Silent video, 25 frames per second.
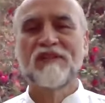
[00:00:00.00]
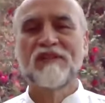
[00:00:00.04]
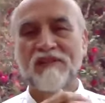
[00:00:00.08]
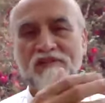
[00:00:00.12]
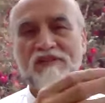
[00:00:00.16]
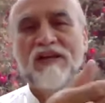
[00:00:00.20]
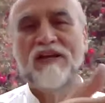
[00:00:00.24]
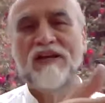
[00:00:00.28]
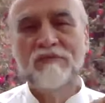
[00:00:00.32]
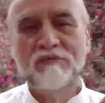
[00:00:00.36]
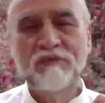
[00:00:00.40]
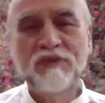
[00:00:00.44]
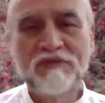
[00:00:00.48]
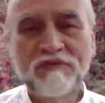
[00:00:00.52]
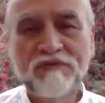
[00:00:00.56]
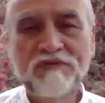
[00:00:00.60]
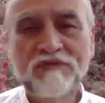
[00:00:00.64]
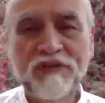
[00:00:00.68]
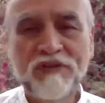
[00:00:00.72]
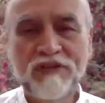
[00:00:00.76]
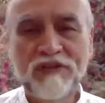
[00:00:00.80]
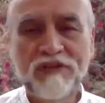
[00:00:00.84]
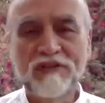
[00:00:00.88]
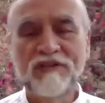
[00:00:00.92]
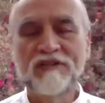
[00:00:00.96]
that would
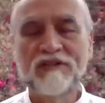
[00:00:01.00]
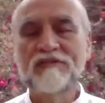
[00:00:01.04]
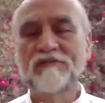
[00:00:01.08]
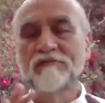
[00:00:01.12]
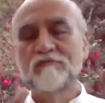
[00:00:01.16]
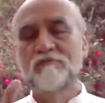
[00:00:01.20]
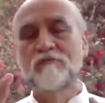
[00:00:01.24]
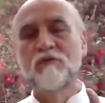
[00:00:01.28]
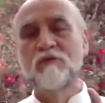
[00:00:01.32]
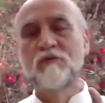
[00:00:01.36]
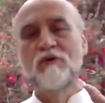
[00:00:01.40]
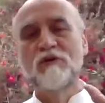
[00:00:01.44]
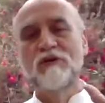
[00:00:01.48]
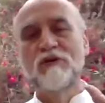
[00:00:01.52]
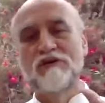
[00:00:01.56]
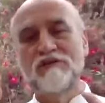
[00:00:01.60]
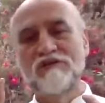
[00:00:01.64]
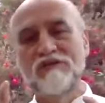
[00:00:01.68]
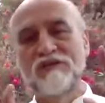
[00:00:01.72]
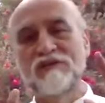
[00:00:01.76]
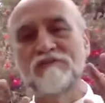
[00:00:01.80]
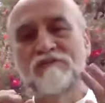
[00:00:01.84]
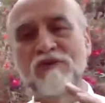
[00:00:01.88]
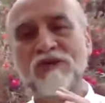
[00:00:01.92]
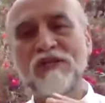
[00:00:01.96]
fill more
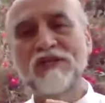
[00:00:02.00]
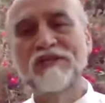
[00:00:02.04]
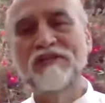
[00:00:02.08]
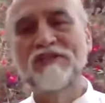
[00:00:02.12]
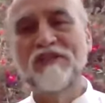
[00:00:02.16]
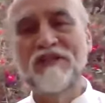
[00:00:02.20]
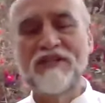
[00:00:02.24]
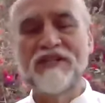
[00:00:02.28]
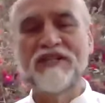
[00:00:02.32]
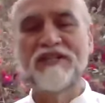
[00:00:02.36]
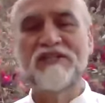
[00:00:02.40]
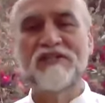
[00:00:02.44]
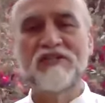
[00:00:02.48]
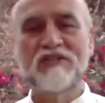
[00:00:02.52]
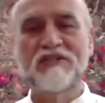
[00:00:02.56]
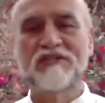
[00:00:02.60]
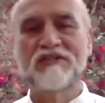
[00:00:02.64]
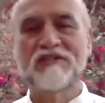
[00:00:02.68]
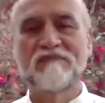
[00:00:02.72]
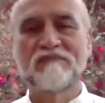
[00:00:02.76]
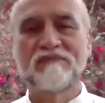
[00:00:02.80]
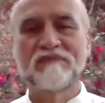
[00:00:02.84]
than one list.